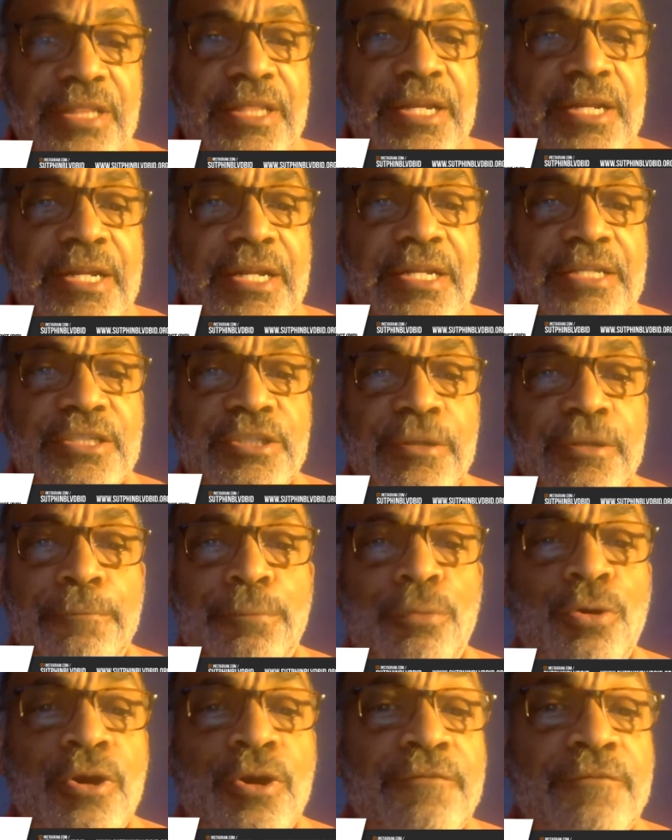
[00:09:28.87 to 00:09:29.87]
think that that's
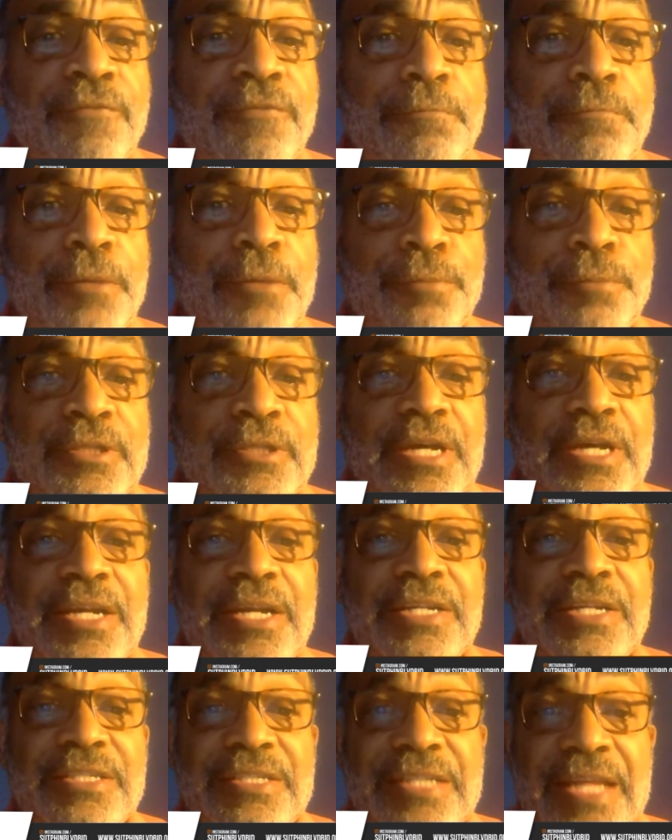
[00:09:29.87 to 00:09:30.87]
important for people to
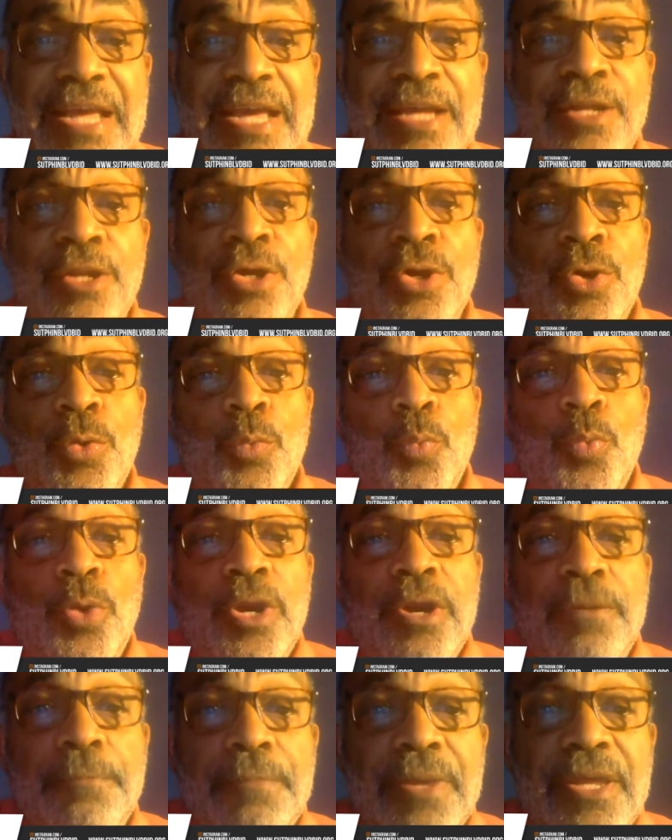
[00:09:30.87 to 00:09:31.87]
understand
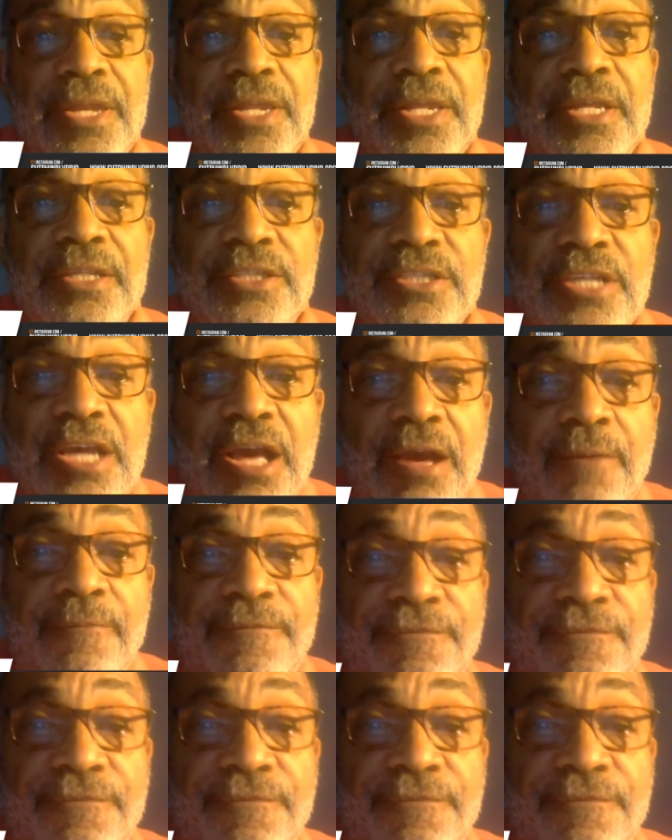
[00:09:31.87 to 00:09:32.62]
where media has come